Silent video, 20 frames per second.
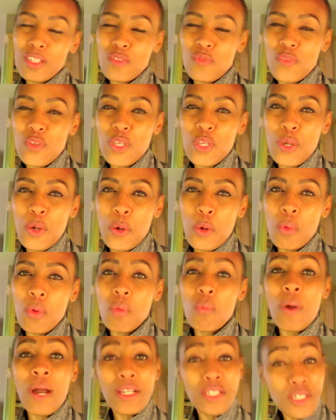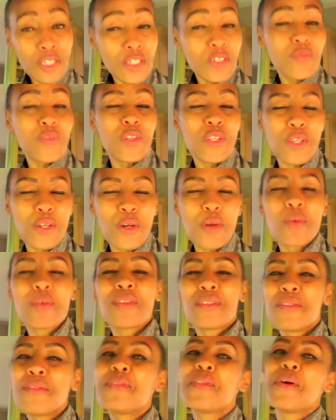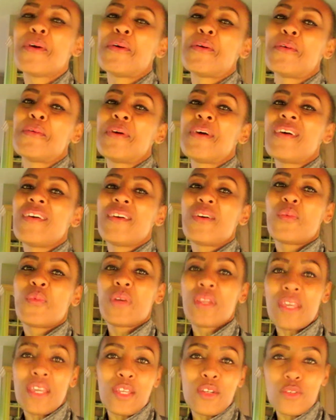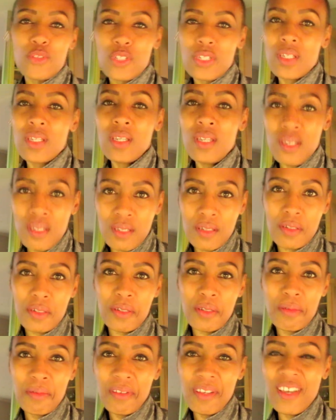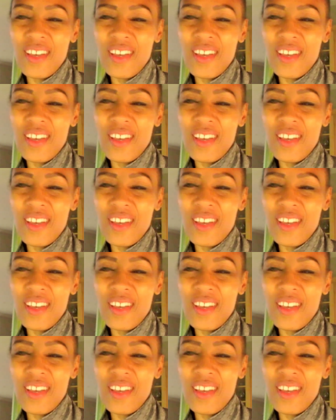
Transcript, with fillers: this video, watching this video, you know what energy is.